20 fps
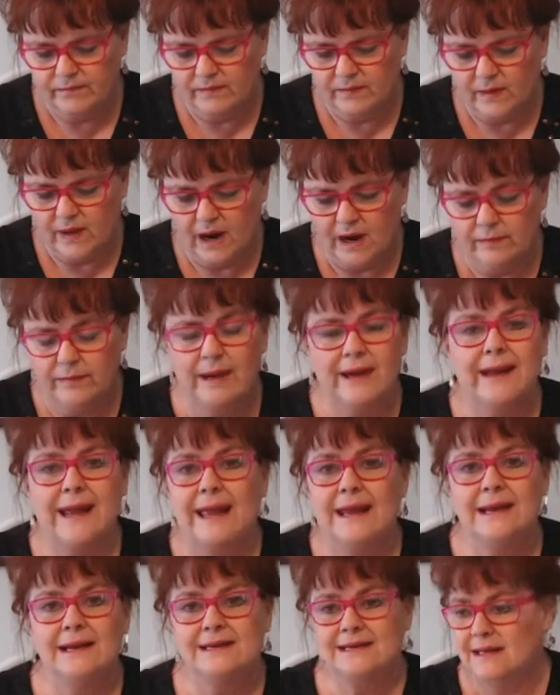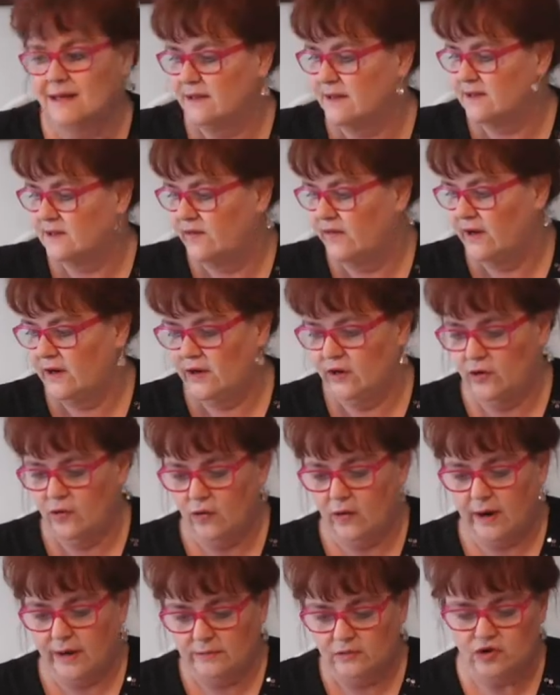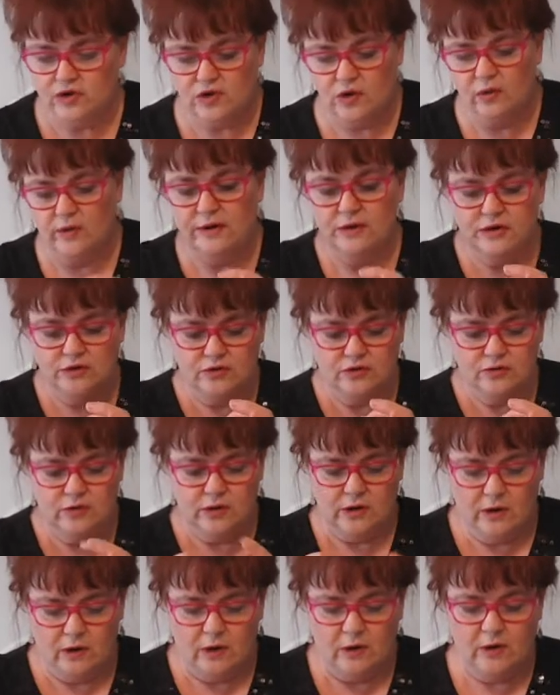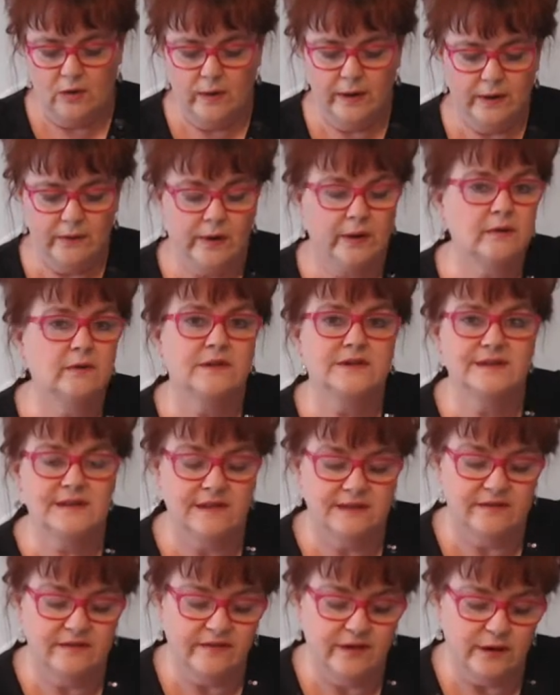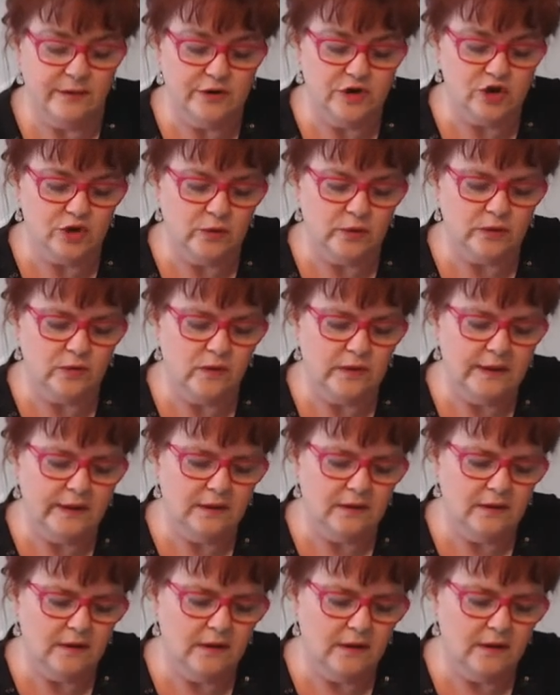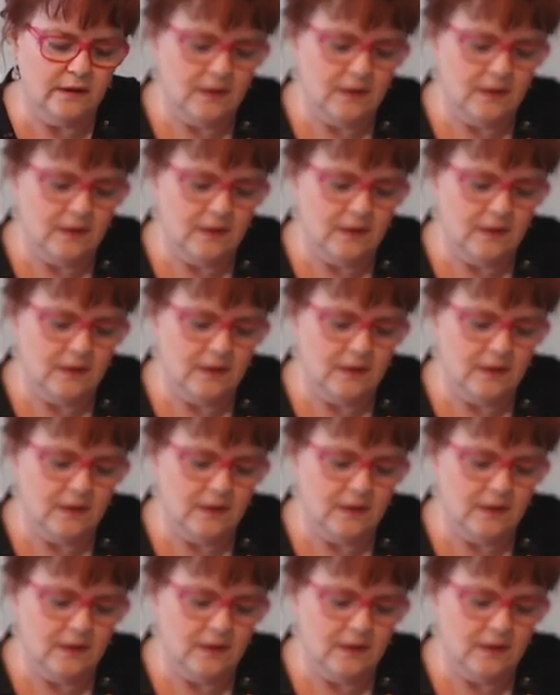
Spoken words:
not editing this video. I'm just going to do it all the way around because it's a very short one.